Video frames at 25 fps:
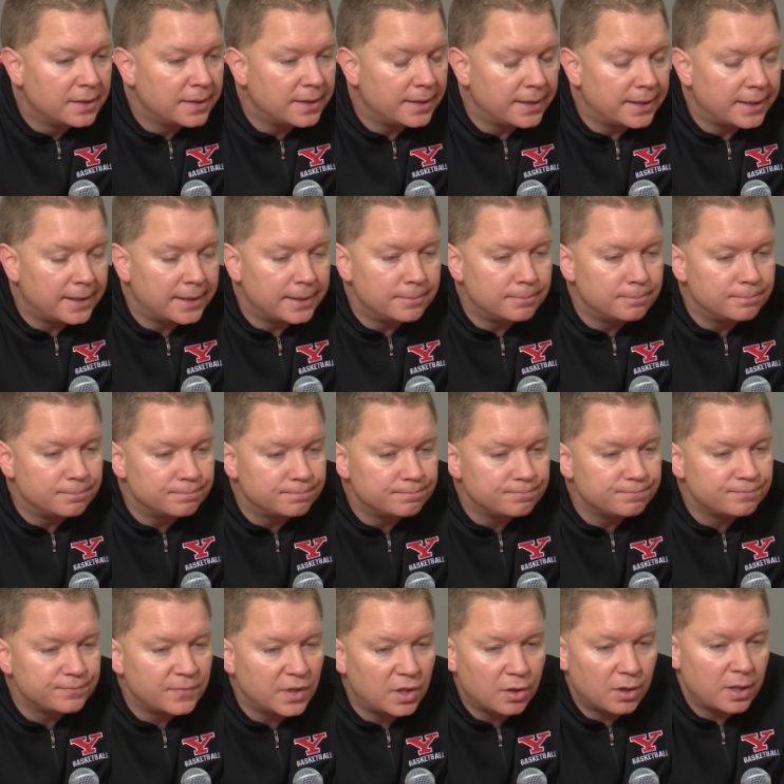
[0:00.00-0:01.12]
Um,
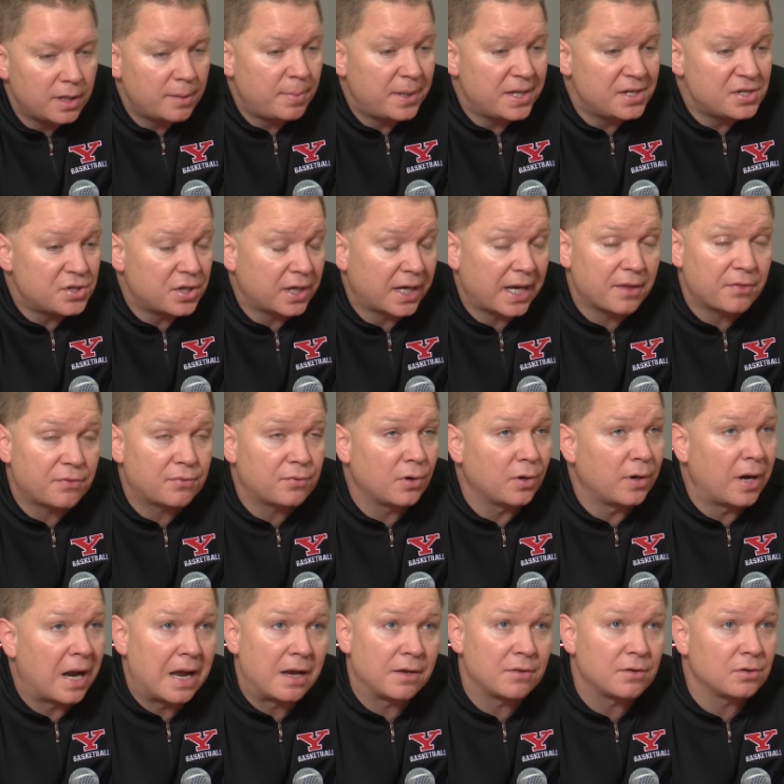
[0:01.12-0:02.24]
you know, they basically got thrown
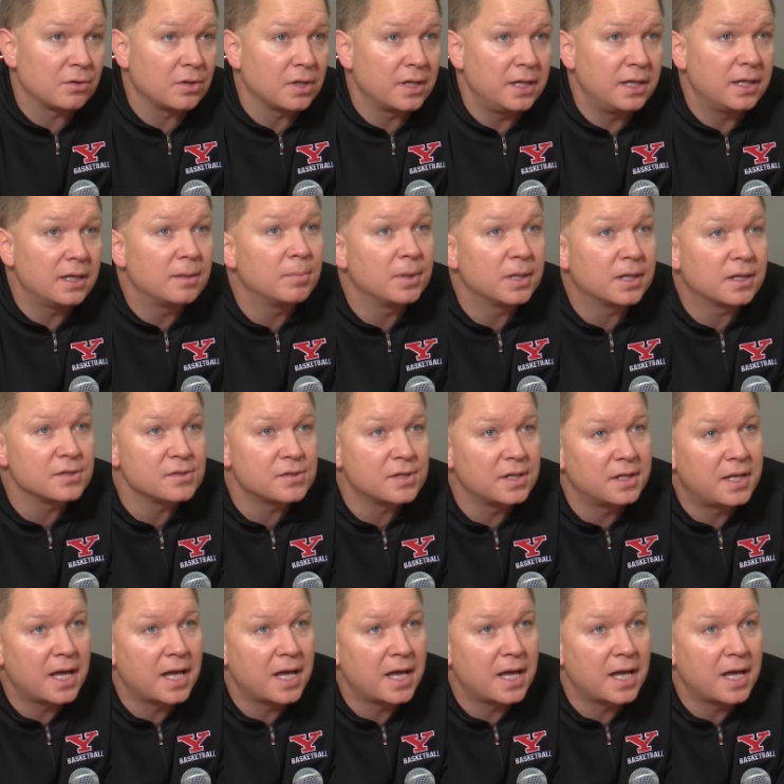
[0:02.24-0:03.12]
out of their league because they